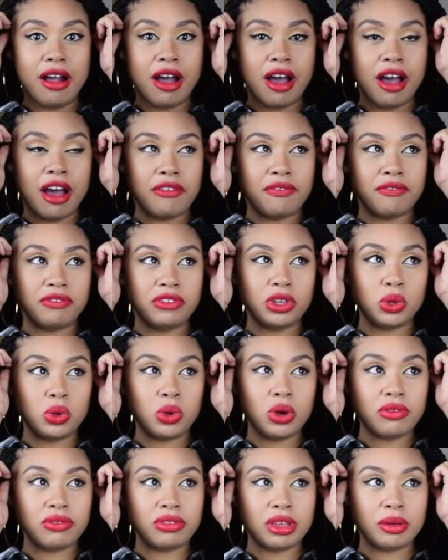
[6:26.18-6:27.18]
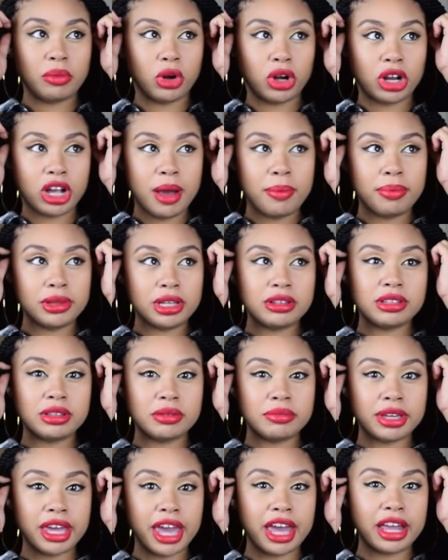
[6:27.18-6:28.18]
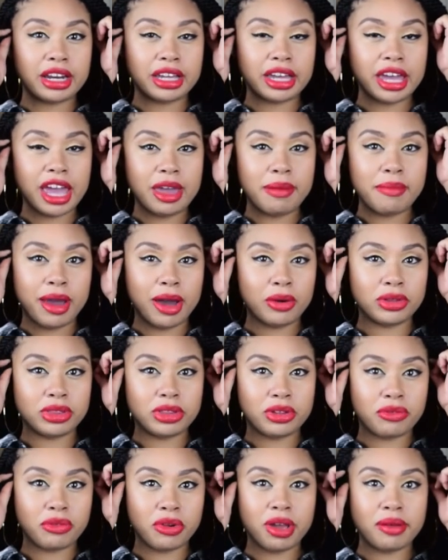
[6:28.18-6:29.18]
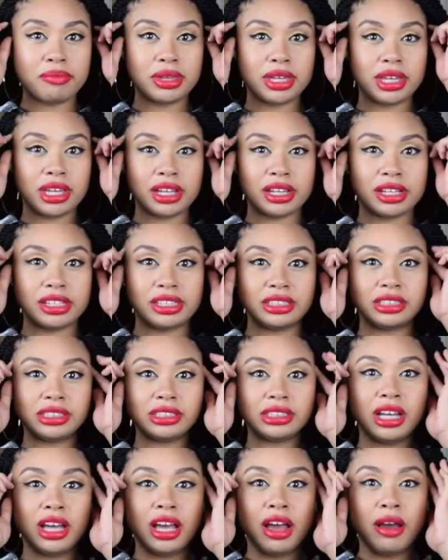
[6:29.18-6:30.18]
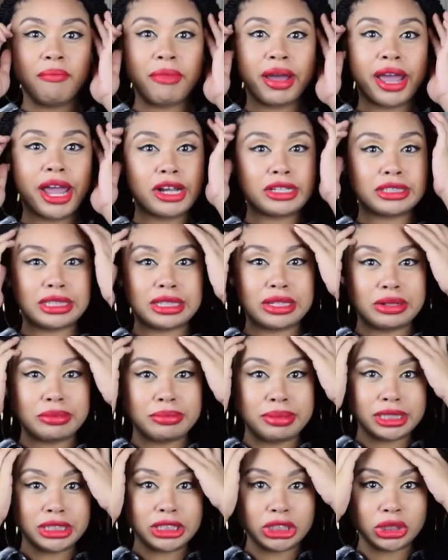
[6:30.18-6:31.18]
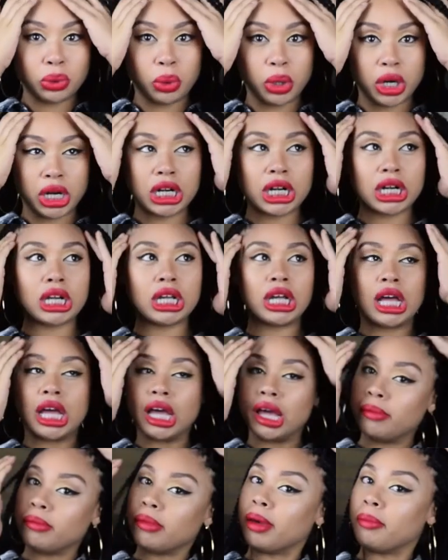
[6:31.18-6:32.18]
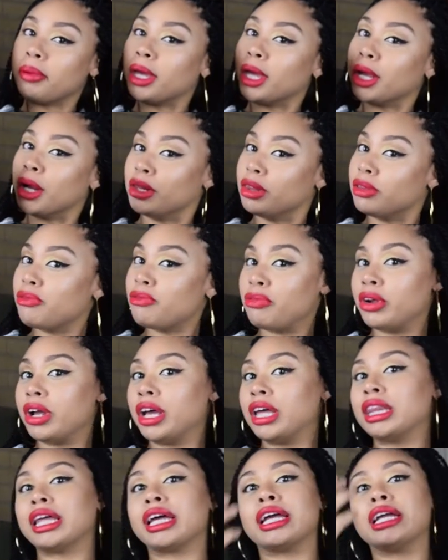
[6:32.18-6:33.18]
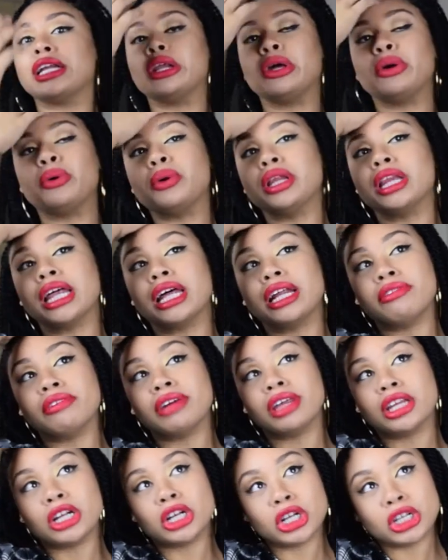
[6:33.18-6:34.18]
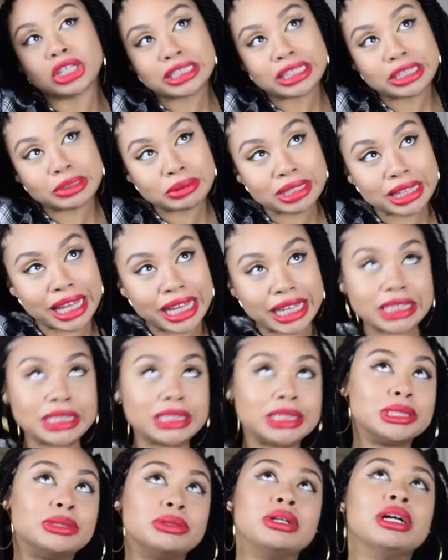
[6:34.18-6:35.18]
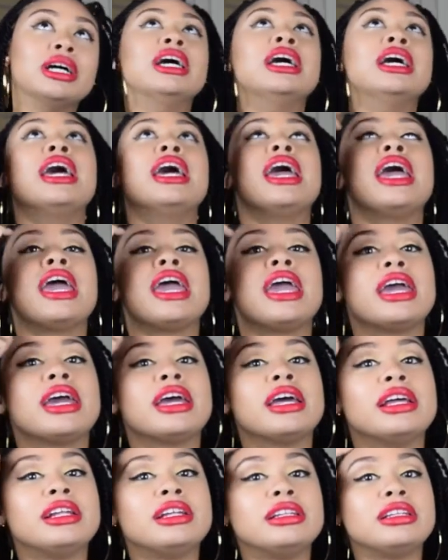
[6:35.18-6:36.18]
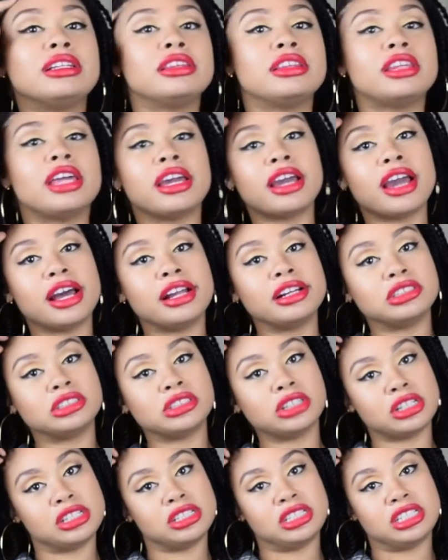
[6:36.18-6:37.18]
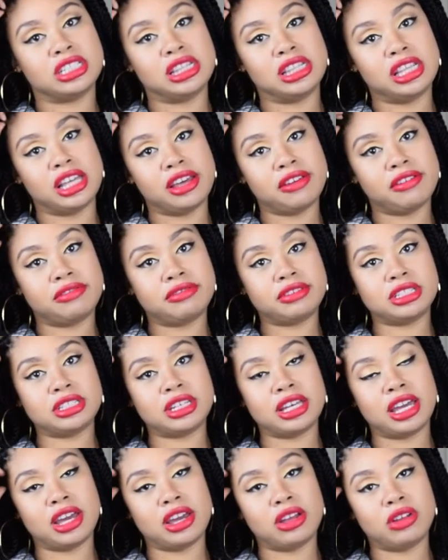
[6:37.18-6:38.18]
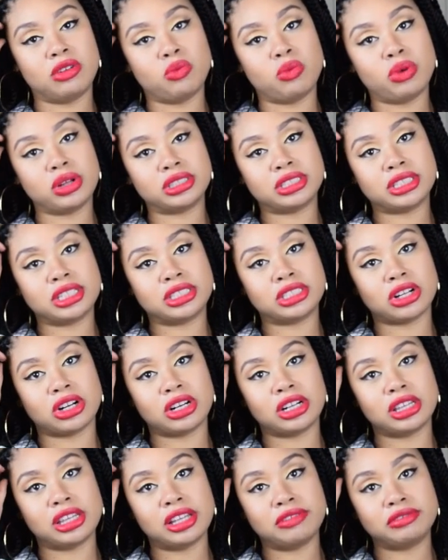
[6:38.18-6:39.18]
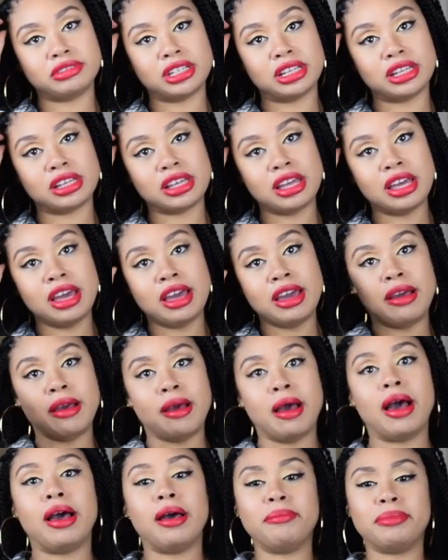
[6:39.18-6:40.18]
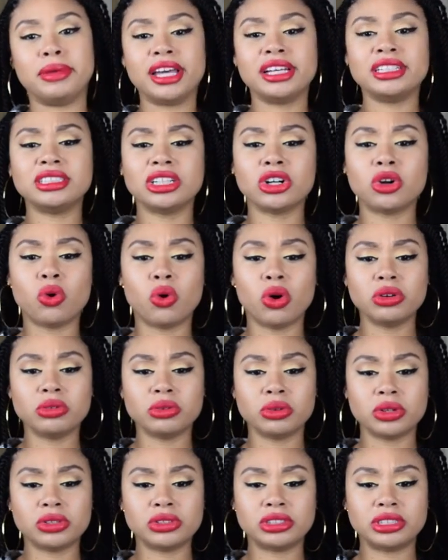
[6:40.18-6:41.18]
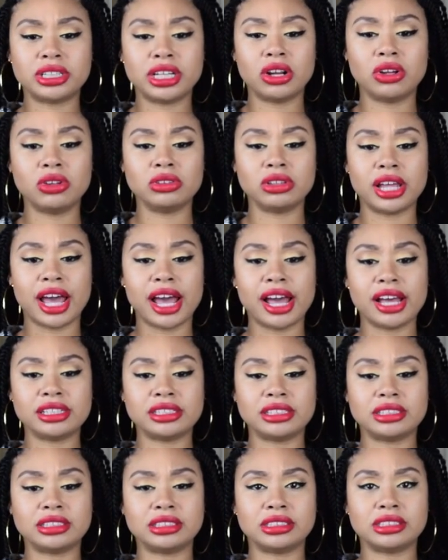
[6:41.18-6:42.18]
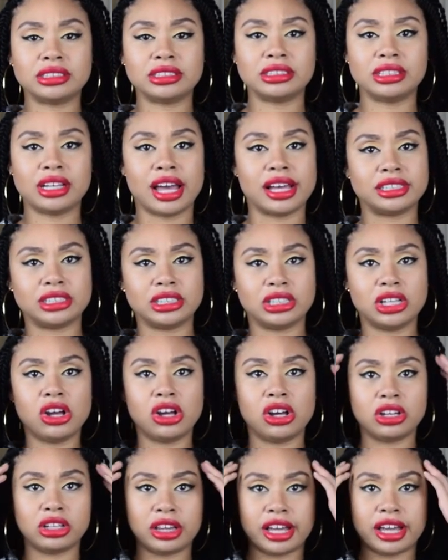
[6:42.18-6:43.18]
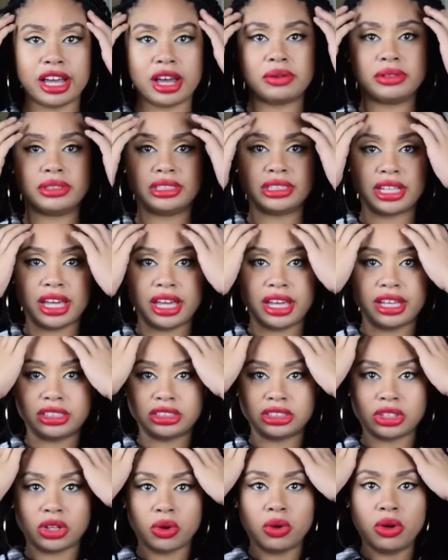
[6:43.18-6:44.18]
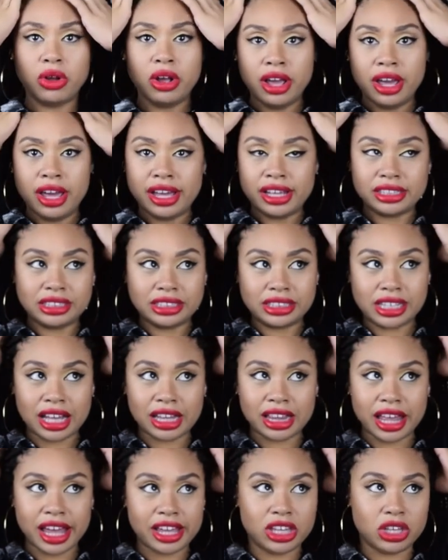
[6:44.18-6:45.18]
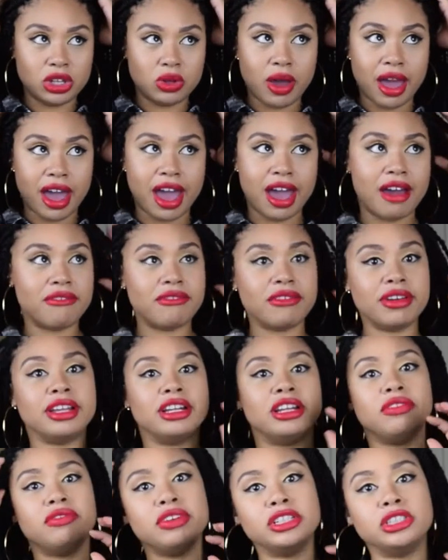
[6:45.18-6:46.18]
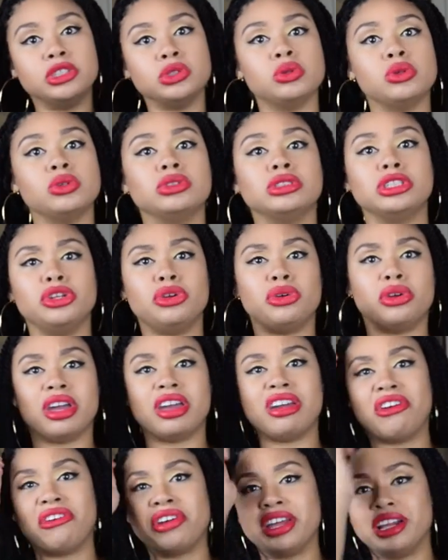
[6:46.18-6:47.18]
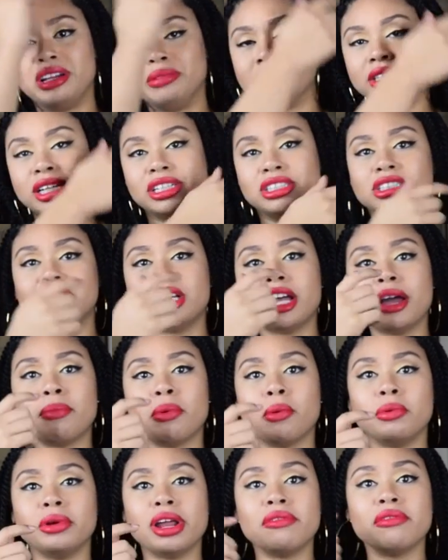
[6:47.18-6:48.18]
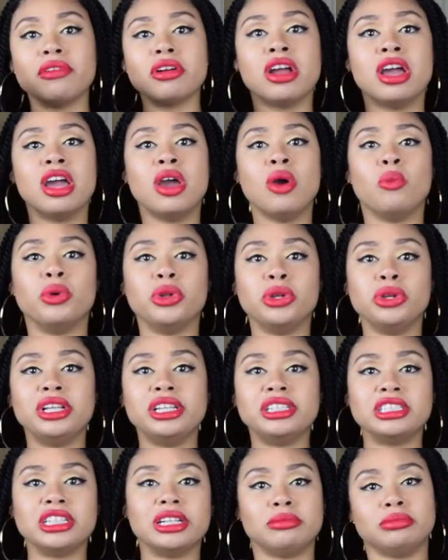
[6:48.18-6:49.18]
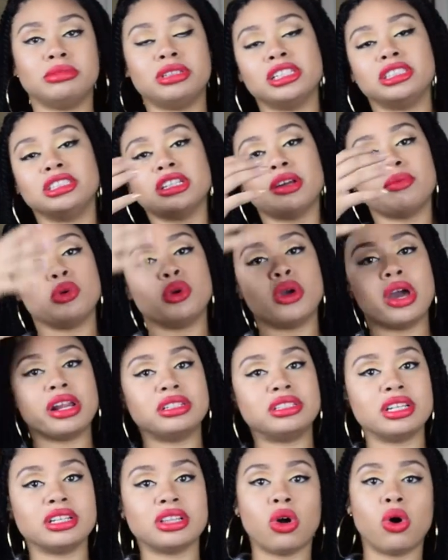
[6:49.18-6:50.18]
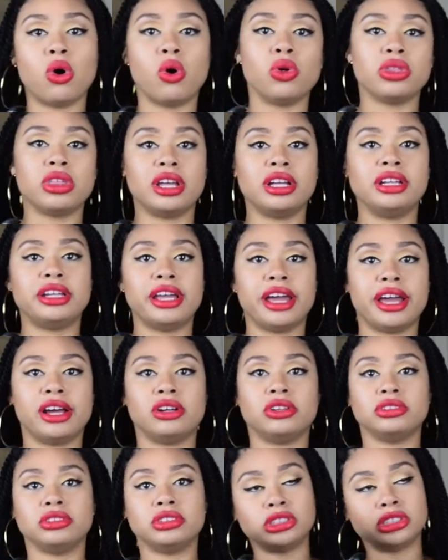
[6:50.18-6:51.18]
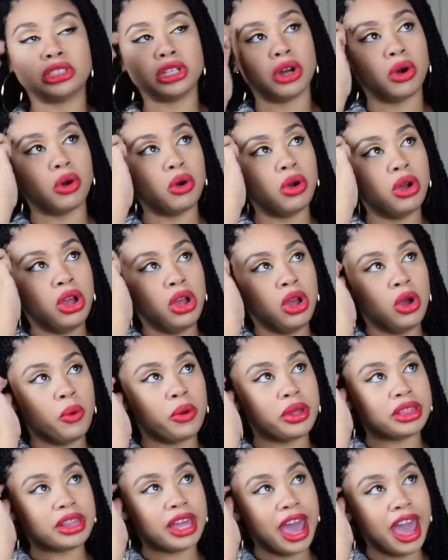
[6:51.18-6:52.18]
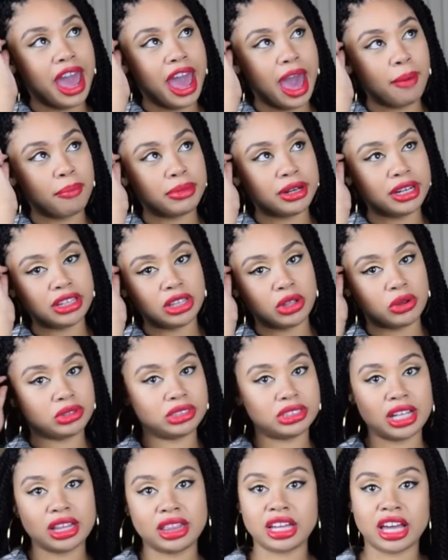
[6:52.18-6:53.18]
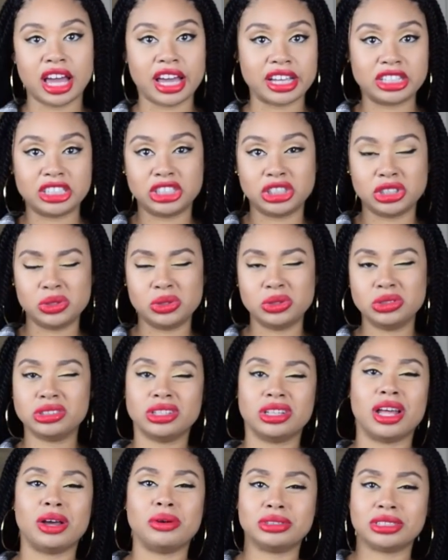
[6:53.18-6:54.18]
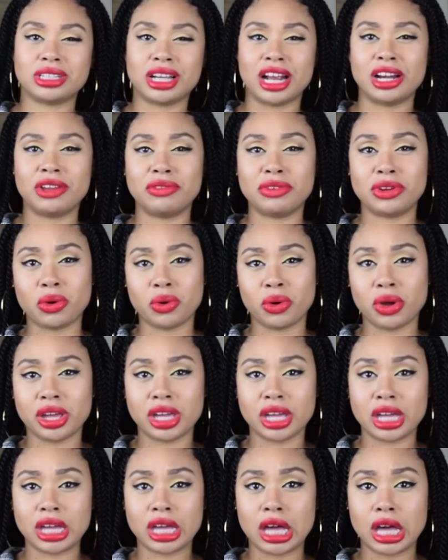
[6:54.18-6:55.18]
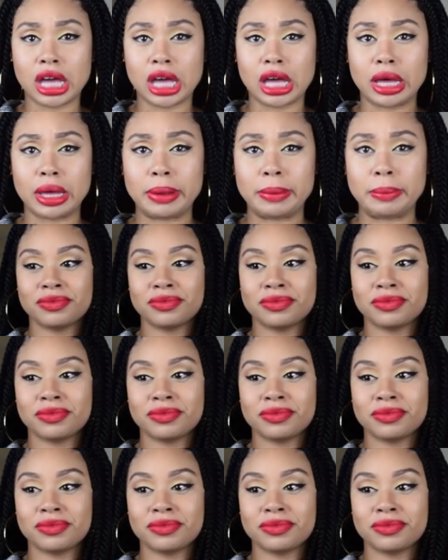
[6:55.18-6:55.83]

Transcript: a few of them or a couple of them kind of came out in the front because my hair is a little bit short um, up here in the front, like I know a lot of other girls can relate to. And they kind of started to lift. And once they started lifting, um, because they're cornrows, they don't last as long, like I was saying. So it's not like you have individuals and you could go get them touched up or whatever. When you need to get them touched up, you got to take the whole thing down. So with that happening, there was nothing I could do. So that was kind of annoying. Um,